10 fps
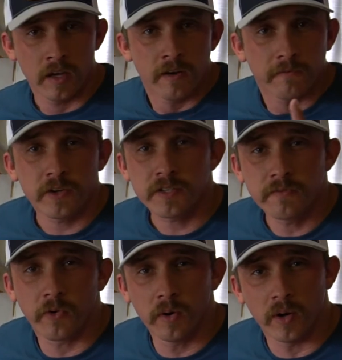First
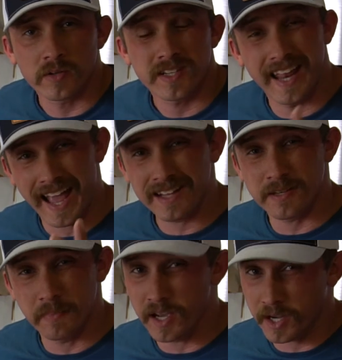and foremost, it had to
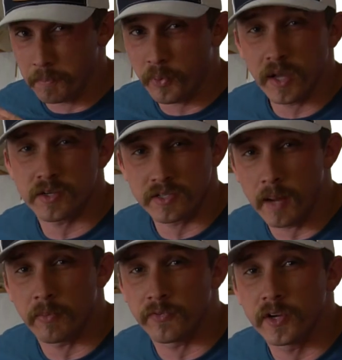be a compressor
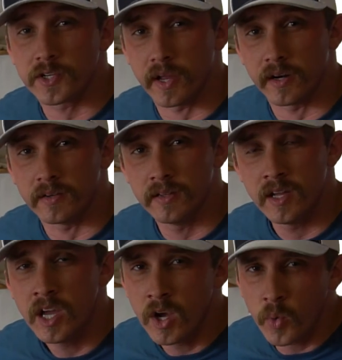type refrigerator.
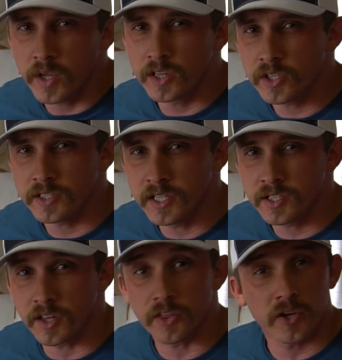We had looked into
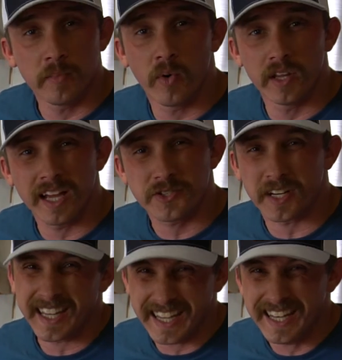the thermoelectric
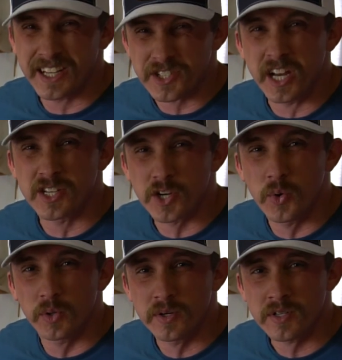heat exchange
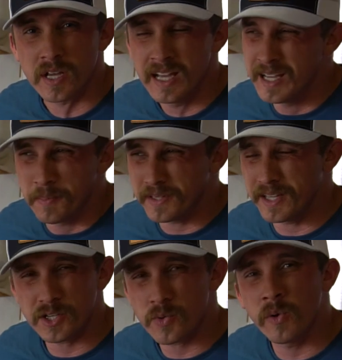coolers, but they
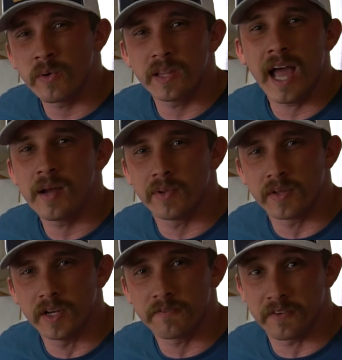just weren't reliable
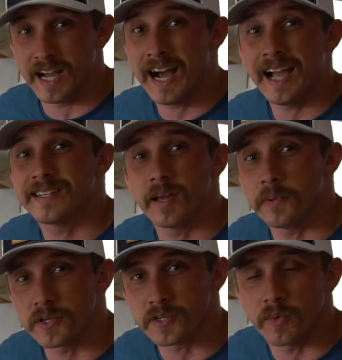enough for the high
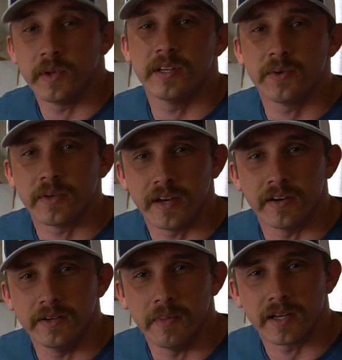temperatures that we deal with here
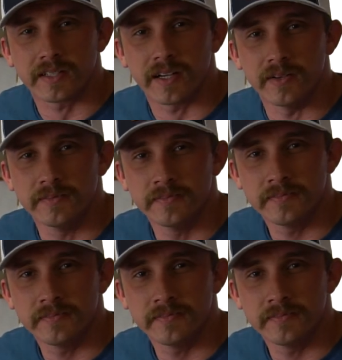in New Mexico.